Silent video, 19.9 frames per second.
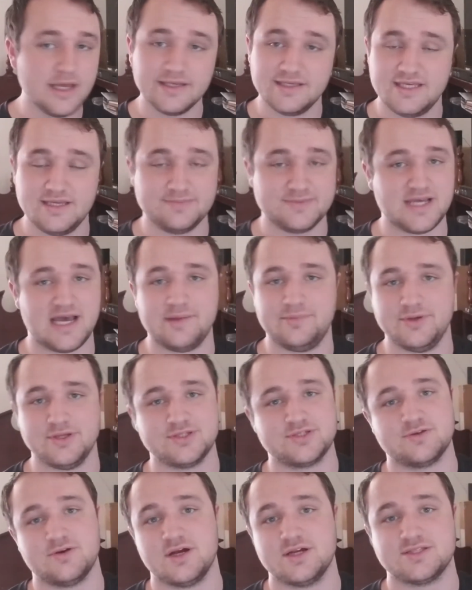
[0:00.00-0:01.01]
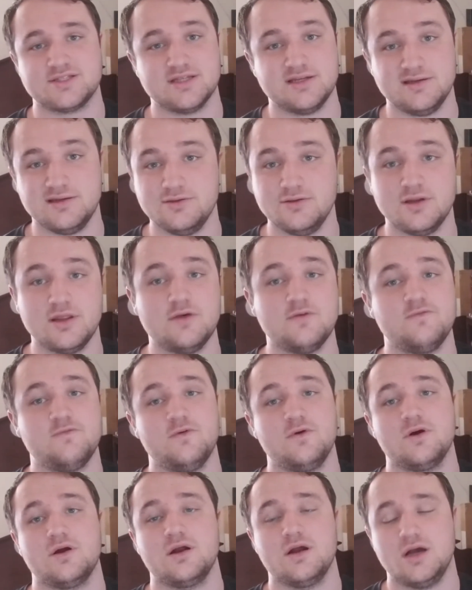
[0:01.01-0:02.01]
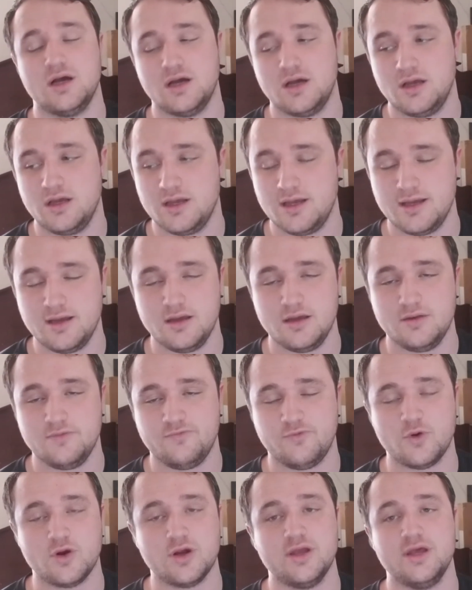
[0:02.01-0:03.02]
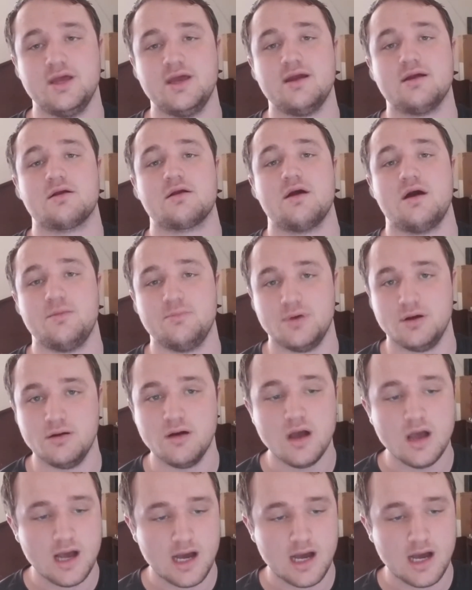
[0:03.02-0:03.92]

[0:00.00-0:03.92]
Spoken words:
keep tapping square, it's going to do another 4-hit air combo.